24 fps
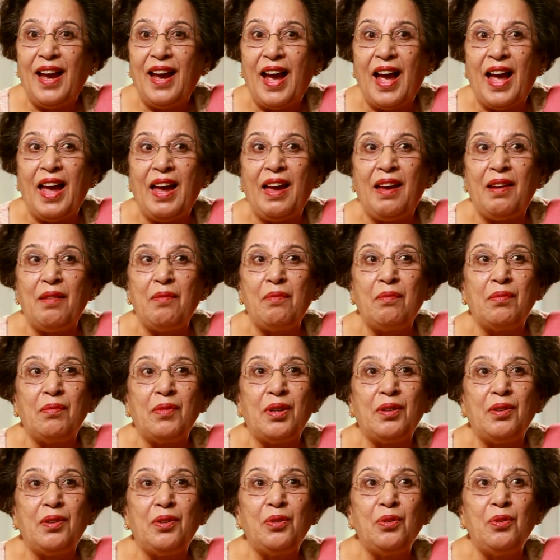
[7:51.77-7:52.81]
I am
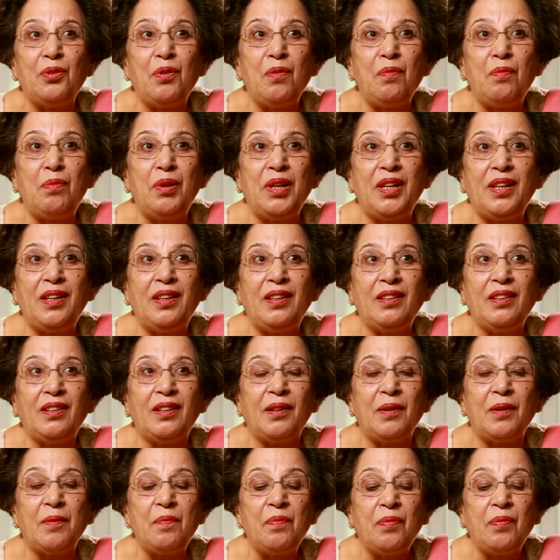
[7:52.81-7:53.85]
being
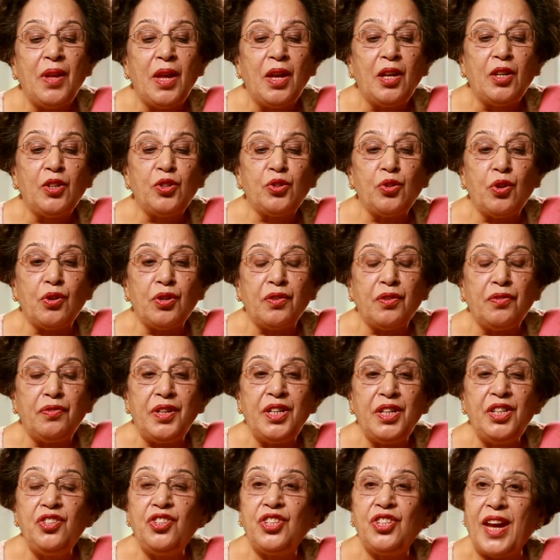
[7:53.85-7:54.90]
sort of
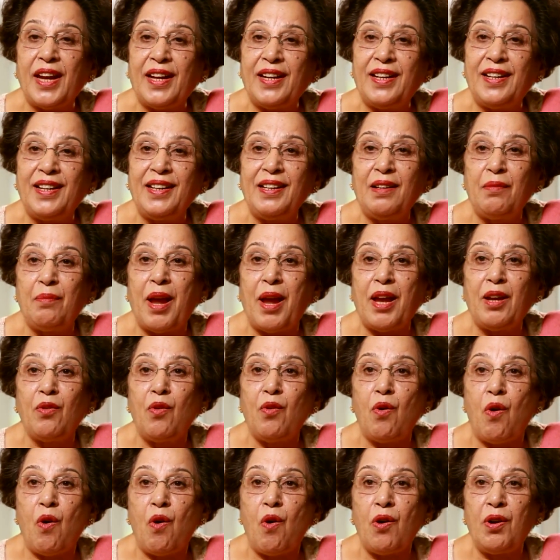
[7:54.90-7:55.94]
injected by
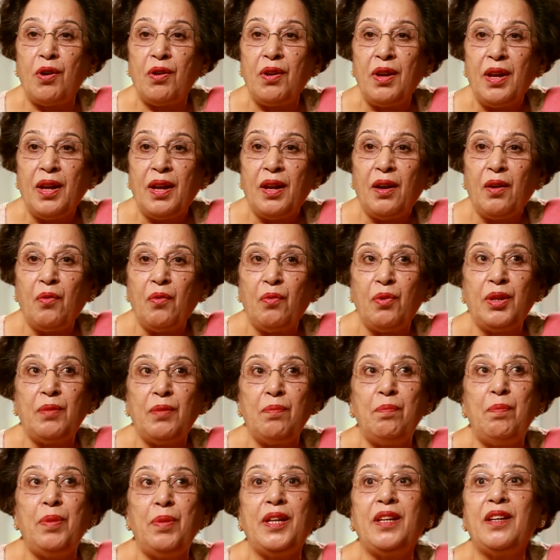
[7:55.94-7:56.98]
God
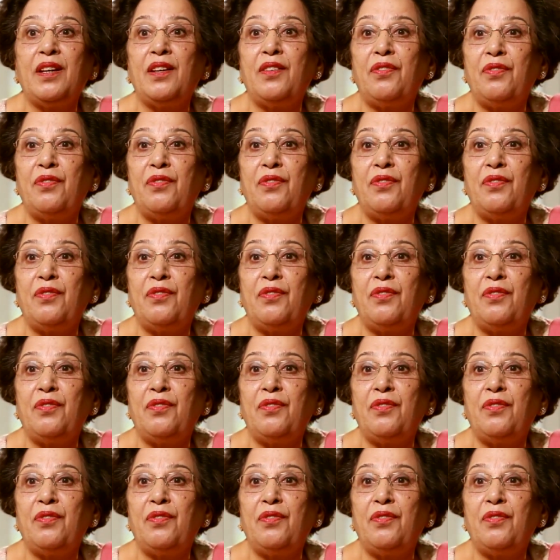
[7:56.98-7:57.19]
with bigger